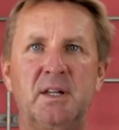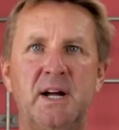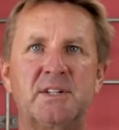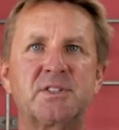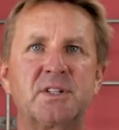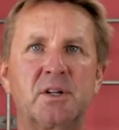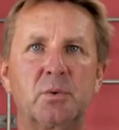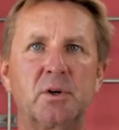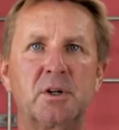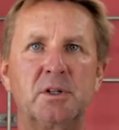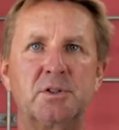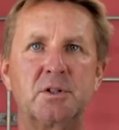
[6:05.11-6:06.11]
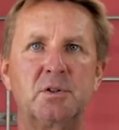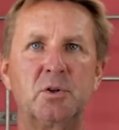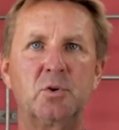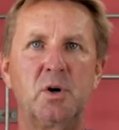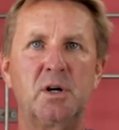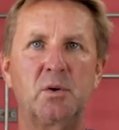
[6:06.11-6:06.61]
last thing we're going to
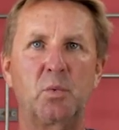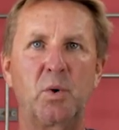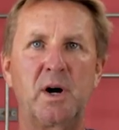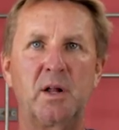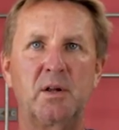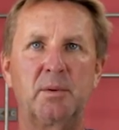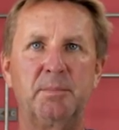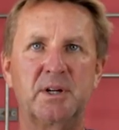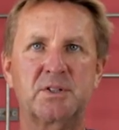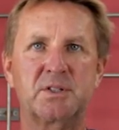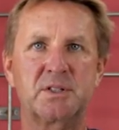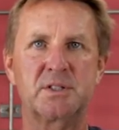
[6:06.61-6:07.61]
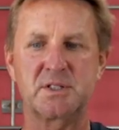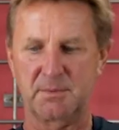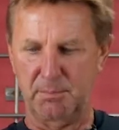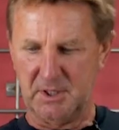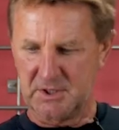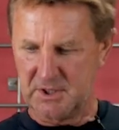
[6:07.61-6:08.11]
do while our mix is
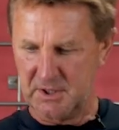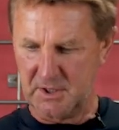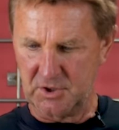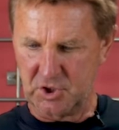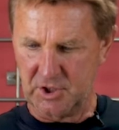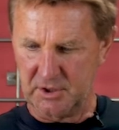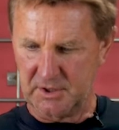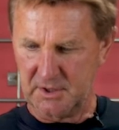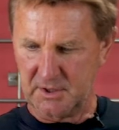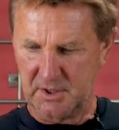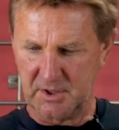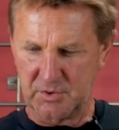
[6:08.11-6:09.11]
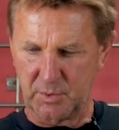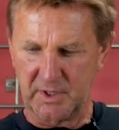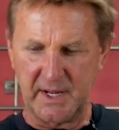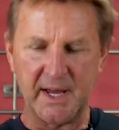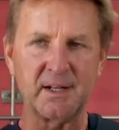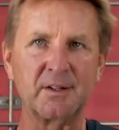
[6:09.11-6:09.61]
mixing and chilling is we're going
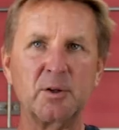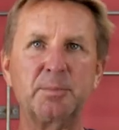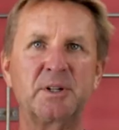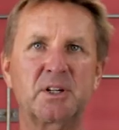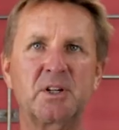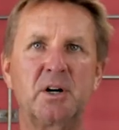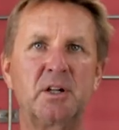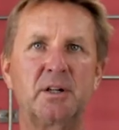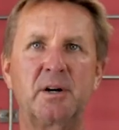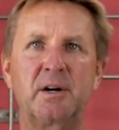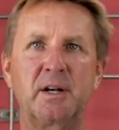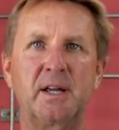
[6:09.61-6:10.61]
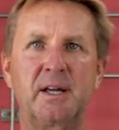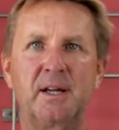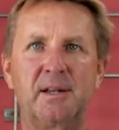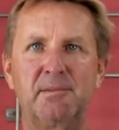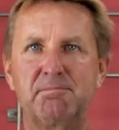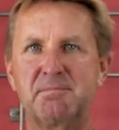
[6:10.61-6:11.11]
to add a little bit of color,
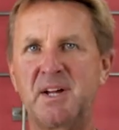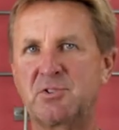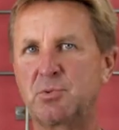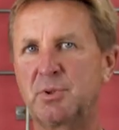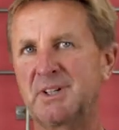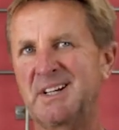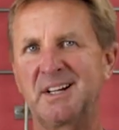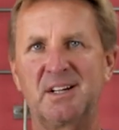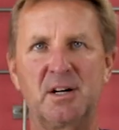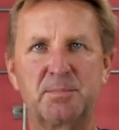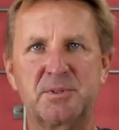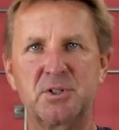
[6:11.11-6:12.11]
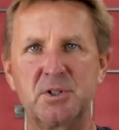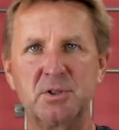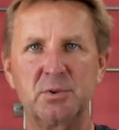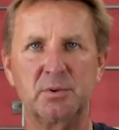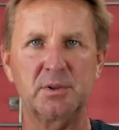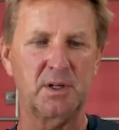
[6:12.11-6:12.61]
and that's really kind of up to
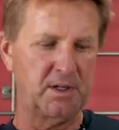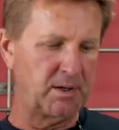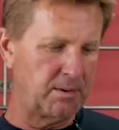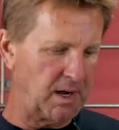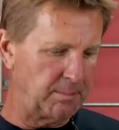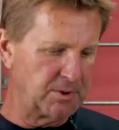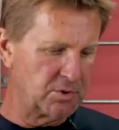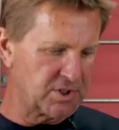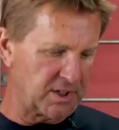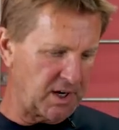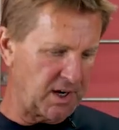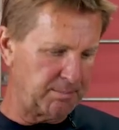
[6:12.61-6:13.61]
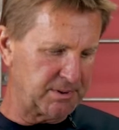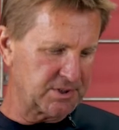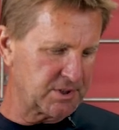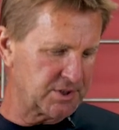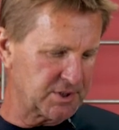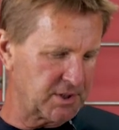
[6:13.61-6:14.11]
you. I'm using a
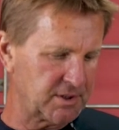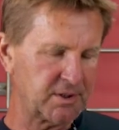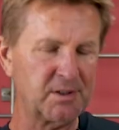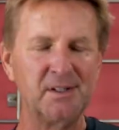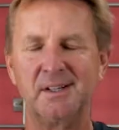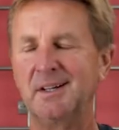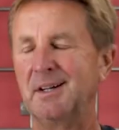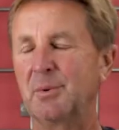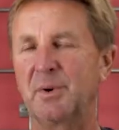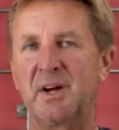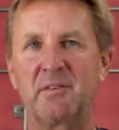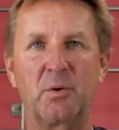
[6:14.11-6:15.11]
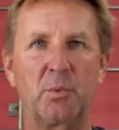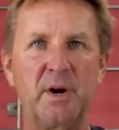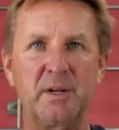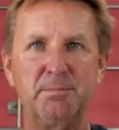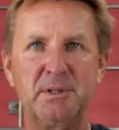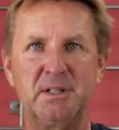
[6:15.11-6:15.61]
hibiscus color. We have a
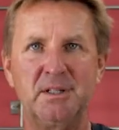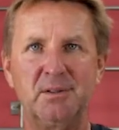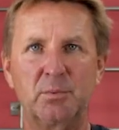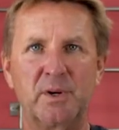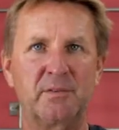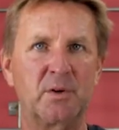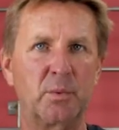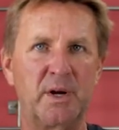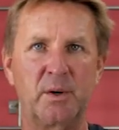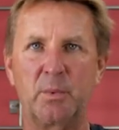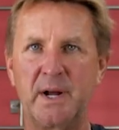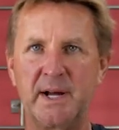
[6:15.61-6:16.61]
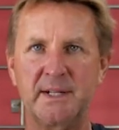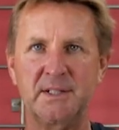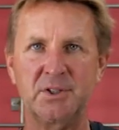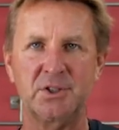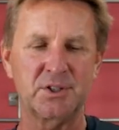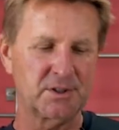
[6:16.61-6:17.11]
red beet, we have a red
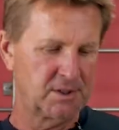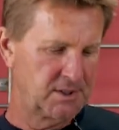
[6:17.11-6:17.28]
radish.